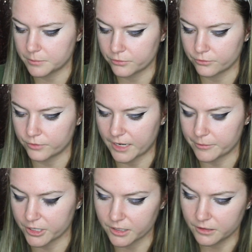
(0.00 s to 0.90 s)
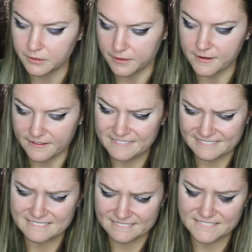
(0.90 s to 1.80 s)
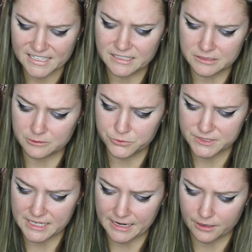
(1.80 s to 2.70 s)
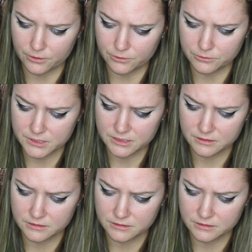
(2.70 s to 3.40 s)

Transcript: Primer. And it's almost out.